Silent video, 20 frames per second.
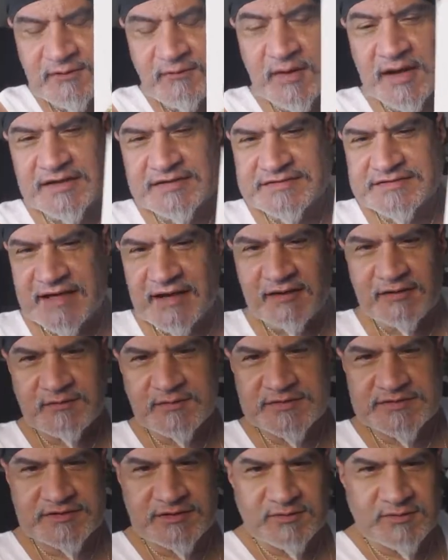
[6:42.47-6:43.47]
Rat
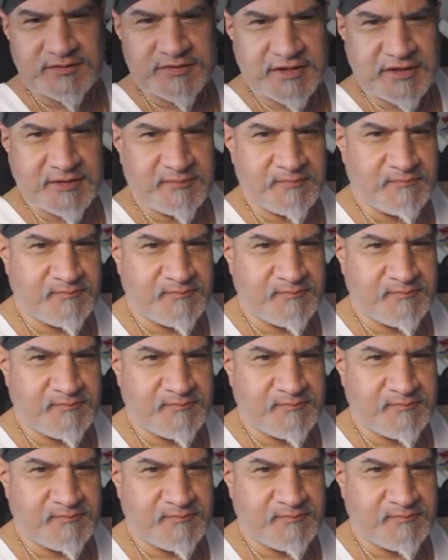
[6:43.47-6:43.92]
Salad was an old